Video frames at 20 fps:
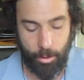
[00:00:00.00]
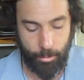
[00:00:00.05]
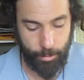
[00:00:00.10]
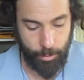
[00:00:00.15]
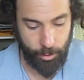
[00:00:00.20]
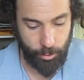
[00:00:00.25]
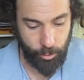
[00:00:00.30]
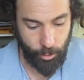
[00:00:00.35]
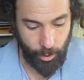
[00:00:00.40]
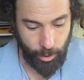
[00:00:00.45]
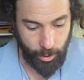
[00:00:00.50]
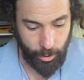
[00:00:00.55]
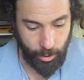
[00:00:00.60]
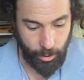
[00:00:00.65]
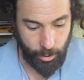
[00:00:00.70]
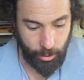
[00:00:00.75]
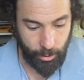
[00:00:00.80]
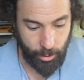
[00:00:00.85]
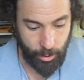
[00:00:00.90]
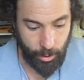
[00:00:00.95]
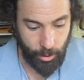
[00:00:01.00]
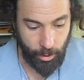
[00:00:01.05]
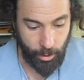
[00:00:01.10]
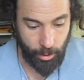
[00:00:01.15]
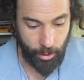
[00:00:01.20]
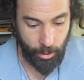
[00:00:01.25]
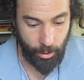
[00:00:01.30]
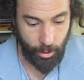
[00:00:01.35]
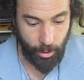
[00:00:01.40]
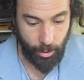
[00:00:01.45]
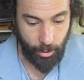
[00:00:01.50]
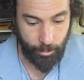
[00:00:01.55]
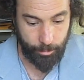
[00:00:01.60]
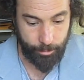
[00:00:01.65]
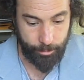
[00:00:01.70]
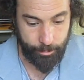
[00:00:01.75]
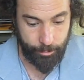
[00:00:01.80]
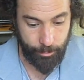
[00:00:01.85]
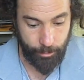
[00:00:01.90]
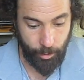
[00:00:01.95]
between the
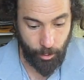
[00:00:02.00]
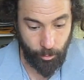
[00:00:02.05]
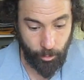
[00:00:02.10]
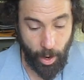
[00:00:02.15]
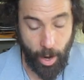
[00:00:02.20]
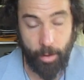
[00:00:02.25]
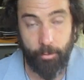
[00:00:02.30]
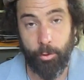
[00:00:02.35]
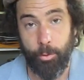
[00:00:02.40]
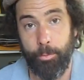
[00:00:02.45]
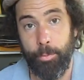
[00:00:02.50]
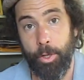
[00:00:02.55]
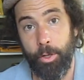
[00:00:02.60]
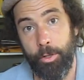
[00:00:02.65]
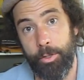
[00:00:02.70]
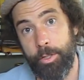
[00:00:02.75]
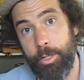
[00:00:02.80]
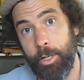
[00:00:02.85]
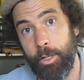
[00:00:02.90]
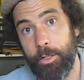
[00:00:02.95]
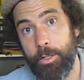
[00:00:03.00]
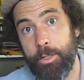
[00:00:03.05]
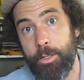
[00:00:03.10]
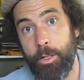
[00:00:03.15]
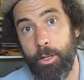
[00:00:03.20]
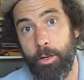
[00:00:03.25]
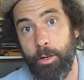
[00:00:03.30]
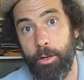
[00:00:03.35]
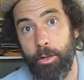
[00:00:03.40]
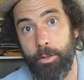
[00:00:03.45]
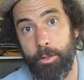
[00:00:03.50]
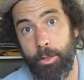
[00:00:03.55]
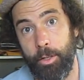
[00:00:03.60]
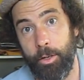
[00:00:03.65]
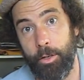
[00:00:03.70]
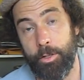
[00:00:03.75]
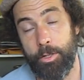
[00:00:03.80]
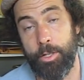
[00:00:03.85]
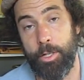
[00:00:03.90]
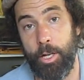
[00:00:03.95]
rival militants that
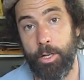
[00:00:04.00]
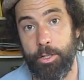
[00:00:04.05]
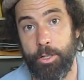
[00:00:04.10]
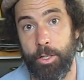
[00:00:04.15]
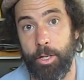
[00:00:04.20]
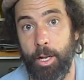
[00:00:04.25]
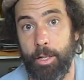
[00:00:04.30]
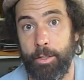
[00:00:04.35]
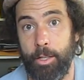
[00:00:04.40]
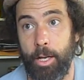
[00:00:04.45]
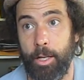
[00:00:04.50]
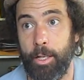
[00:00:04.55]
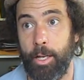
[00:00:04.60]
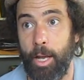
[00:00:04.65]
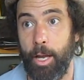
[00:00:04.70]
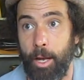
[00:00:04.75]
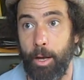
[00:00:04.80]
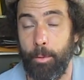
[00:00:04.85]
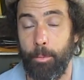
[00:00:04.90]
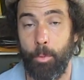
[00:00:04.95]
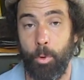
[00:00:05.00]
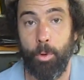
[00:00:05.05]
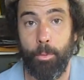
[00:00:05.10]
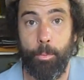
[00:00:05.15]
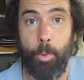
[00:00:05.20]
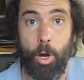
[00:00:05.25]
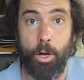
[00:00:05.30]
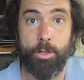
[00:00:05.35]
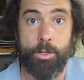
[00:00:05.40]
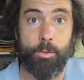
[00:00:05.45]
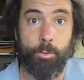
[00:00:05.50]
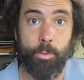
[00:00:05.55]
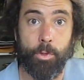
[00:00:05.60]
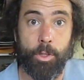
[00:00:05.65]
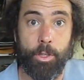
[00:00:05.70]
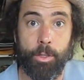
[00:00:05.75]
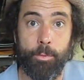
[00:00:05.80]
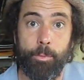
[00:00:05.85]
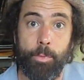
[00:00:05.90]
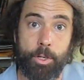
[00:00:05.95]
are stationed at that camp, or
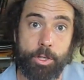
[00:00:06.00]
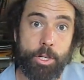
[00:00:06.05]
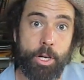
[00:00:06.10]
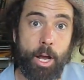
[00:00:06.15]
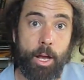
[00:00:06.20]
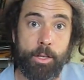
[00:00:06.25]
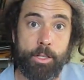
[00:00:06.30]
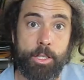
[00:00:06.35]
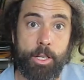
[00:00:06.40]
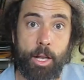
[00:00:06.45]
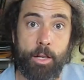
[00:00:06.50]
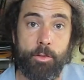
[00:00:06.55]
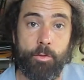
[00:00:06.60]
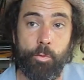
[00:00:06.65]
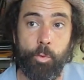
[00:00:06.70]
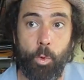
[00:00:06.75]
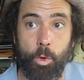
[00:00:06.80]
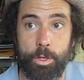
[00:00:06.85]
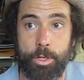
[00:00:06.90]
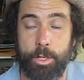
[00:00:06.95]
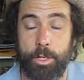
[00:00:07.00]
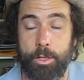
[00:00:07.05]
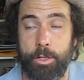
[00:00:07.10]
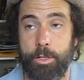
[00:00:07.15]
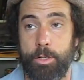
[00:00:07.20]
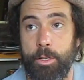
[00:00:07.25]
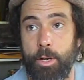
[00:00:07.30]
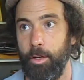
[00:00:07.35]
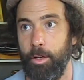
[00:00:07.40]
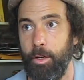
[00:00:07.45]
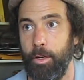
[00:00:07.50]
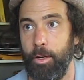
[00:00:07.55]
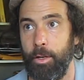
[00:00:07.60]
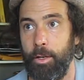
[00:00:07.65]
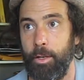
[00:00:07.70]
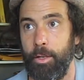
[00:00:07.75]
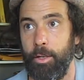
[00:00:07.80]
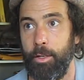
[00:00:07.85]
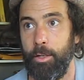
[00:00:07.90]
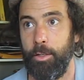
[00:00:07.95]
possibly Bashar Assad's forces.
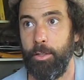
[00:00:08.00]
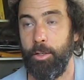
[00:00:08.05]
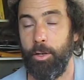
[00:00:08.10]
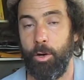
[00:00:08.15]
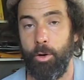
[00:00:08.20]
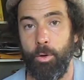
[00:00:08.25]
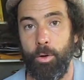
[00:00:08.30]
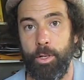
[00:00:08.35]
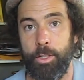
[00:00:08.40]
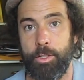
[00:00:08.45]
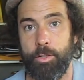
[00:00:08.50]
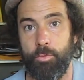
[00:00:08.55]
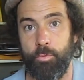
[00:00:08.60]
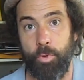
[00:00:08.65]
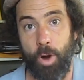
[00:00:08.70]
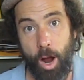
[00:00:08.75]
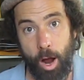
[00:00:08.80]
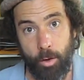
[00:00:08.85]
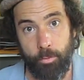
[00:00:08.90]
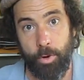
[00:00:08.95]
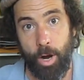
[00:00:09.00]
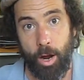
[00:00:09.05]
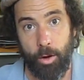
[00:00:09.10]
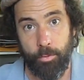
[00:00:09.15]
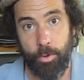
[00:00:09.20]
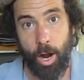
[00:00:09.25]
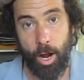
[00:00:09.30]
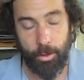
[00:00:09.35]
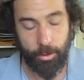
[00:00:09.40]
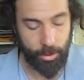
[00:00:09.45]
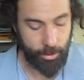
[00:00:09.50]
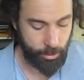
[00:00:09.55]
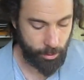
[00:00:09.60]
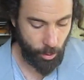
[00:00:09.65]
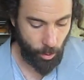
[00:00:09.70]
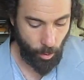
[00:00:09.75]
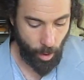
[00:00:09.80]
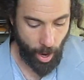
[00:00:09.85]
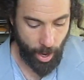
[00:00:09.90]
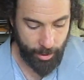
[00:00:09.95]
You know, it's rah, rah, rah, let's
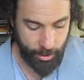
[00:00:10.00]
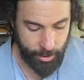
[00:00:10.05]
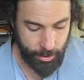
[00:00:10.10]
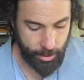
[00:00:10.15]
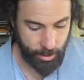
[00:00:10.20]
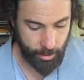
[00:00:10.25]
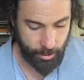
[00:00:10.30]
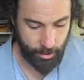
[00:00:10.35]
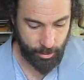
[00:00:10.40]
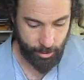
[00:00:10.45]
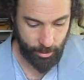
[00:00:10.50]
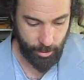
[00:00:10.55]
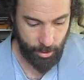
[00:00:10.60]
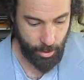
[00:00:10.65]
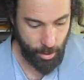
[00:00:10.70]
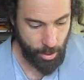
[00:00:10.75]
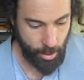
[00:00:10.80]
go ISIS.